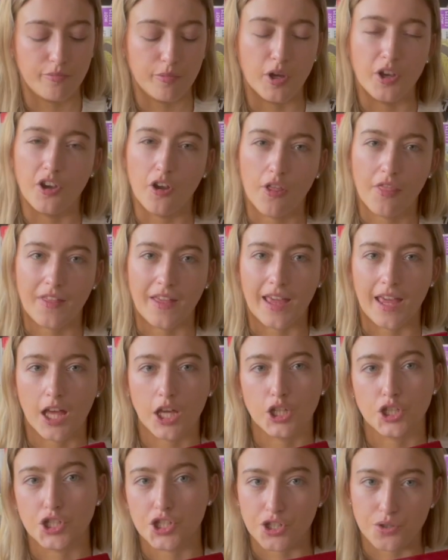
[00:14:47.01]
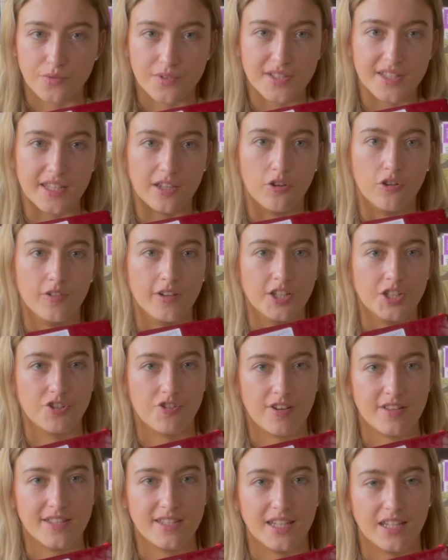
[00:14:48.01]
but nothing juicy or
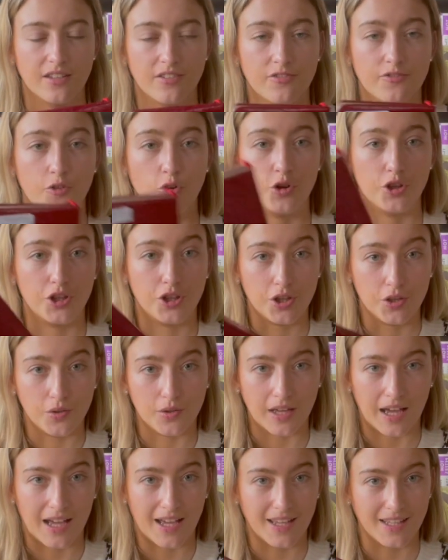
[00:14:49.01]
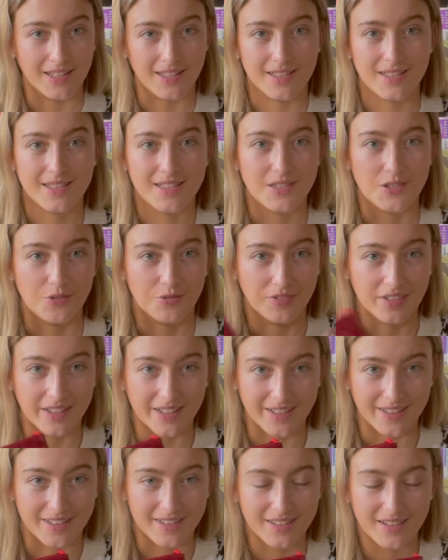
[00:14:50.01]
interesting for you guys to
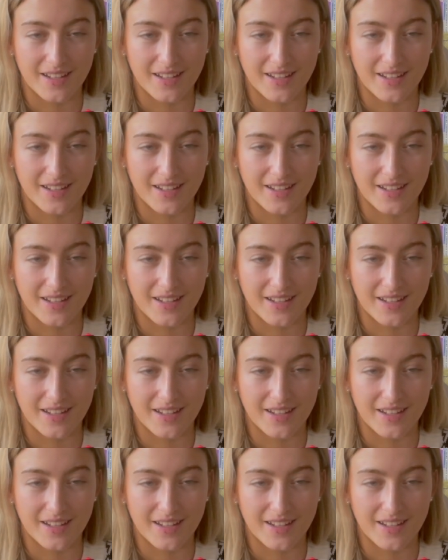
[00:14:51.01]
read.